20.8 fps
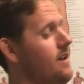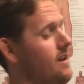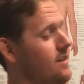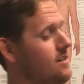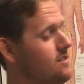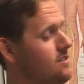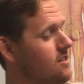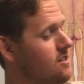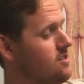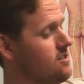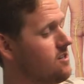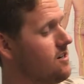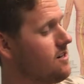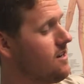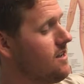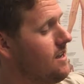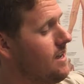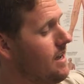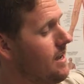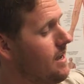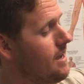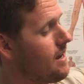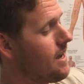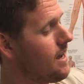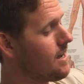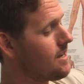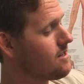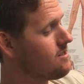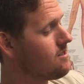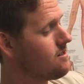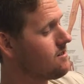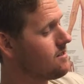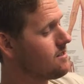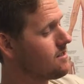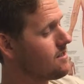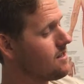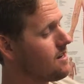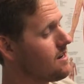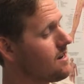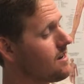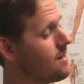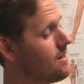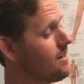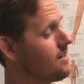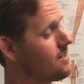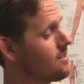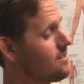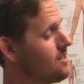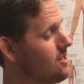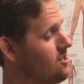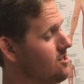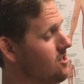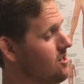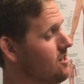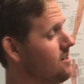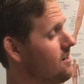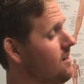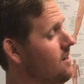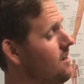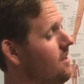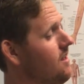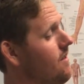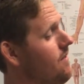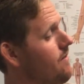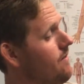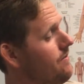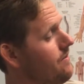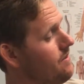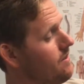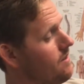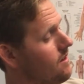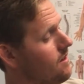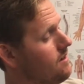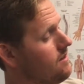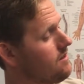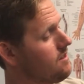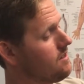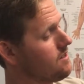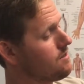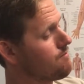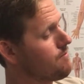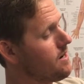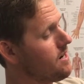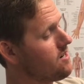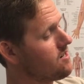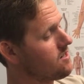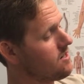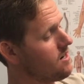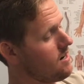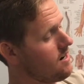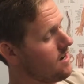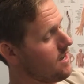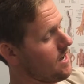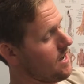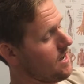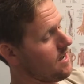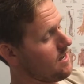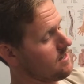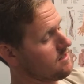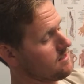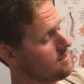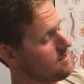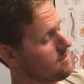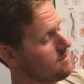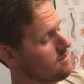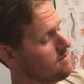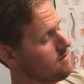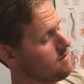and extension, and as you can see in extension, this patient has